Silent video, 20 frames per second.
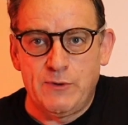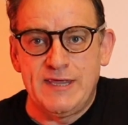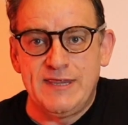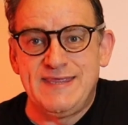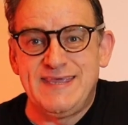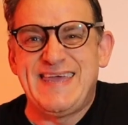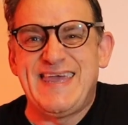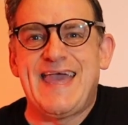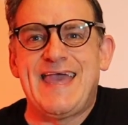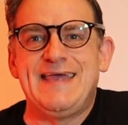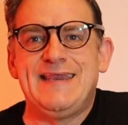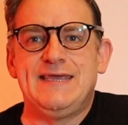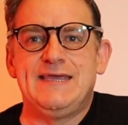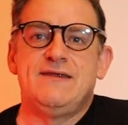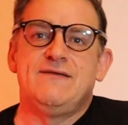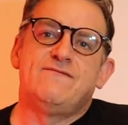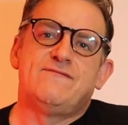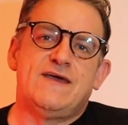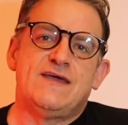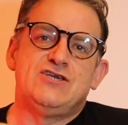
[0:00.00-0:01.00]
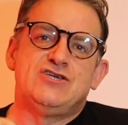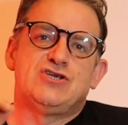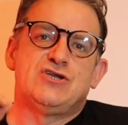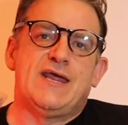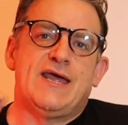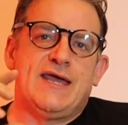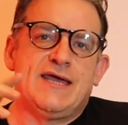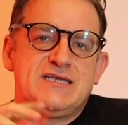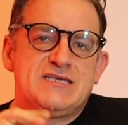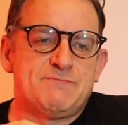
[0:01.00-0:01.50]
in the Alien Invasion
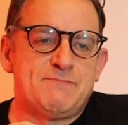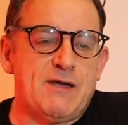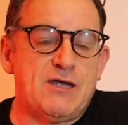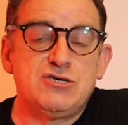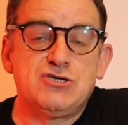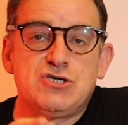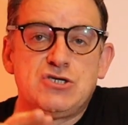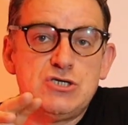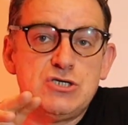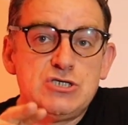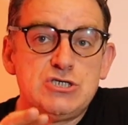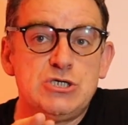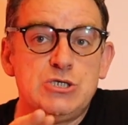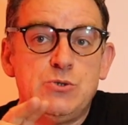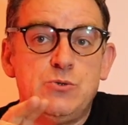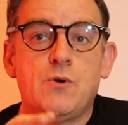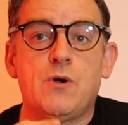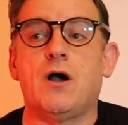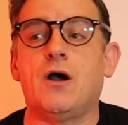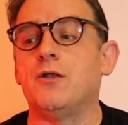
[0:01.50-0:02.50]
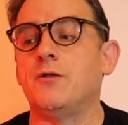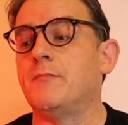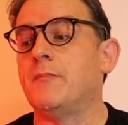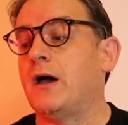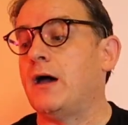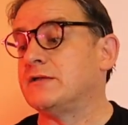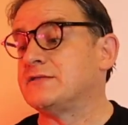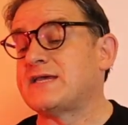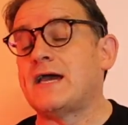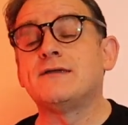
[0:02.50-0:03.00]
expansion to On Mars.